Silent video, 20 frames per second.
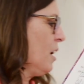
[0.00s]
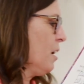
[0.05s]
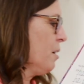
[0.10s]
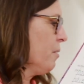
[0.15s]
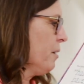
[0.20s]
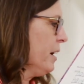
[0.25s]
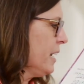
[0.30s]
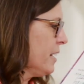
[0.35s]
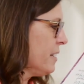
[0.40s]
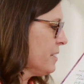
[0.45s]
All
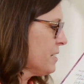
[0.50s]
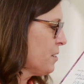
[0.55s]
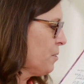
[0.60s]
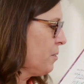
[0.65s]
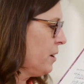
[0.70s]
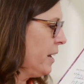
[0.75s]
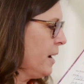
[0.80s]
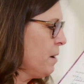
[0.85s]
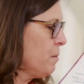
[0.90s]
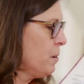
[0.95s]
right, so
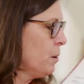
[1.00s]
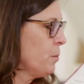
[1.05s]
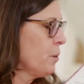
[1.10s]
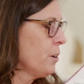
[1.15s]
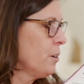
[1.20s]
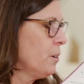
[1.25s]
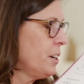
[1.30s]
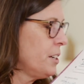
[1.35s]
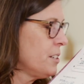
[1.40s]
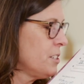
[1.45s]
now what we're
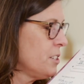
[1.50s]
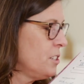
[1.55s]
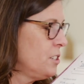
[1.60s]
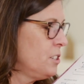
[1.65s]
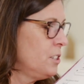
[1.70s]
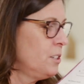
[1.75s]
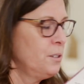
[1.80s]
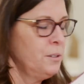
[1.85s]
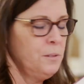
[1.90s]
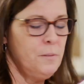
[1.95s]
going to
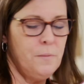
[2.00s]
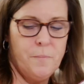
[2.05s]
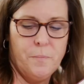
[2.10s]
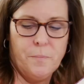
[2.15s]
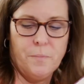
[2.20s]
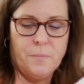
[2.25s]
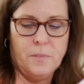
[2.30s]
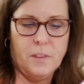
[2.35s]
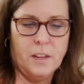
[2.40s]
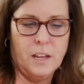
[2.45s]
do
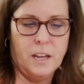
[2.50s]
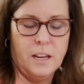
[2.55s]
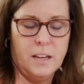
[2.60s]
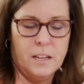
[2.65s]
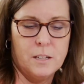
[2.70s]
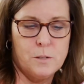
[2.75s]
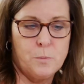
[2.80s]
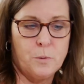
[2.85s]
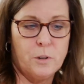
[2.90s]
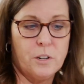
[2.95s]

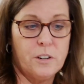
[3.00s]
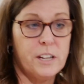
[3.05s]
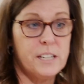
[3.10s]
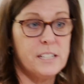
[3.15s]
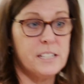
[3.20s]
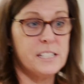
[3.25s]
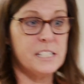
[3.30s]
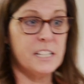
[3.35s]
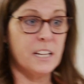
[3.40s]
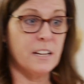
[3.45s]
is we're going
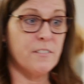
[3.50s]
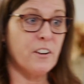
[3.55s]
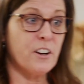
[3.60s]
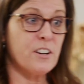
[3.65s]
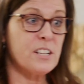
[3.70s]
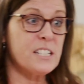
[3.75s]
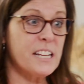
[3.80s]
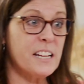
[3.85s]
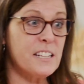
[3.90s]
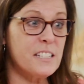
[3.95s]
to see if our
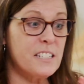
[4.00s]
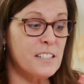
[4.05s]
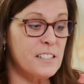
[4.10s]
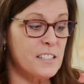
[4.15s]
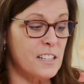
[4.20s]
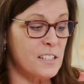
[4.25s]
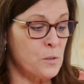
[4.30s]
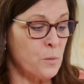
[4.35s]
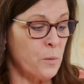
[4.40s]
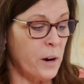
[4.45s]
sentence
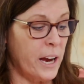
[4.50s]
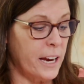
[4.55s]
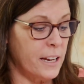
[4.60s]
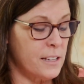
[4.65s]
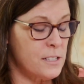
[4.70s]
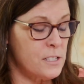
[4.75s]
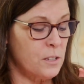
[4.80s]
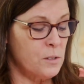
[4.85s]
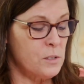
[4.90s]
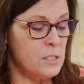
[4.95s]
is
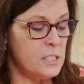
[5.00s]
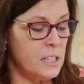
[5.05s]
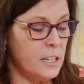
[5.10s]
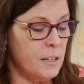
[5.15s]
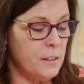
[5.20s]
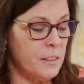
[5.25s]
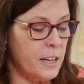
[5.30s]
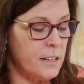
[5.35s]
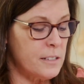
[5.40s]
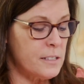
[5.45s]
right. So
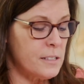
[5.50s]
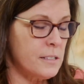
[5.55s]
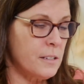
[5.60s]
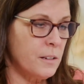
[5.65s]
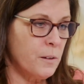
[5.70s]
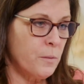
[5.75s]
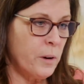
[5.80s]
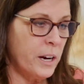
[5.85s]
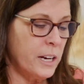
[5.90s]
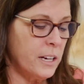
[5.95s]
see this
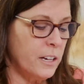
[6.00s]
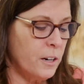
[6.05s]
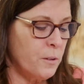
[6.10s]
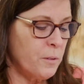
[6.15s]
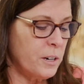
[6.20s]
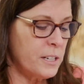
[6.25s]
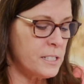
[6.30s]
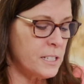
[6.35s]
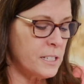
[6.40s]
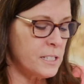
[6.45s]
right here
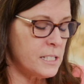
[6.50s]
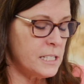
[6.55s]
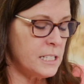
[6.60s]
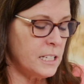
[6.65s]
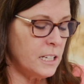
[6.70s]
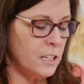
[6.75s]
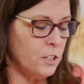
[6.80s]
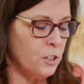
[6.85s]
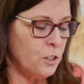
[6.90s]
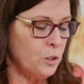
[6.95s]
where it says
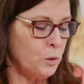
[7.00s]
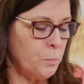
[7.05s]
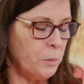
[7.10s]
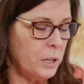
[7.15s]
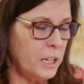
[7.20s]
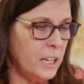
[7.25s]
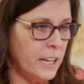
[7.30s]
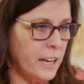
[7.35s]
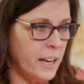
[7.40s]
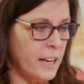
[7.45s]

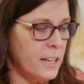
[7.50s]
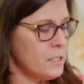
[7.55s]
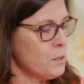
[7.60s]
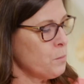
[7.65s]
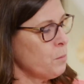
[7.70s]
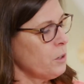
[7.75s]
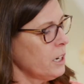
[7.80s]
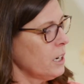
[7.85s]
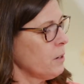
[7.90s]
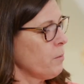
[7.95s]

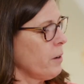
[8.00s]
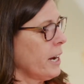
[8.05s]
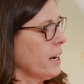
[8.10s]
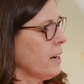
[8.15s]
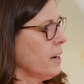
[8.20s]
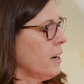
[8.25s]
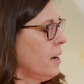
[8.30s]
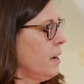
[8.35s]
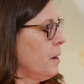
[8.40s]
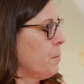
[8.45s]
C-U-P-S? We're going to
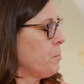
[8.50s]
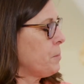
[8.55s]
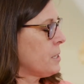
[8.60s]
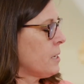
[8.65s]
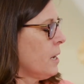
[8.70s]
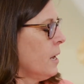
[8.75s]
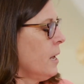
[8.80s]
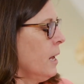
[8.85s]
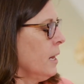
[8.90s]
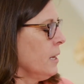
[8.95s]
write
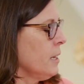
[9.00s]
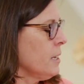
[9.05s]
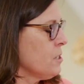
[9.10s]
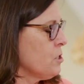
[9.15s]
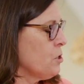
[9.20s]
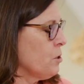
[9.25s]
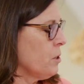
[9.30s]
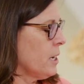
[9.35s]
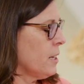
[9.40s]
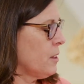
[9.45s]
cups. Let's
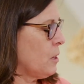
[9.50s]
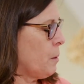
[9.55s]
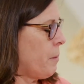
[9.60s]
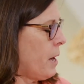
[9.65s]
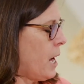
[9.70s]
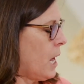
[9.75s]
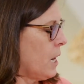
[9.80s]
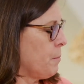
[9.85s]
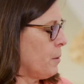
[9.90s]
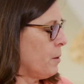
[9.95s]
do it at the
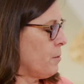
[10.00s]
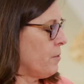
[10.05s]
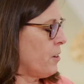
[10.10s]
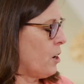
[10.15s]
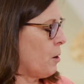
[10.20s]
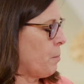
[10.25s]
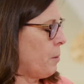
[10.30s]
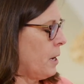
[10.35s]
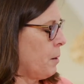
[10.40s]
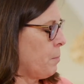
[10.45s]
bottom of
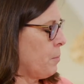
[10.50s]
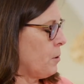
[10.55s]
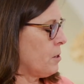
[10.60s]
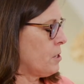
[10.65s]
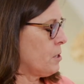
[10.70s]
our paper.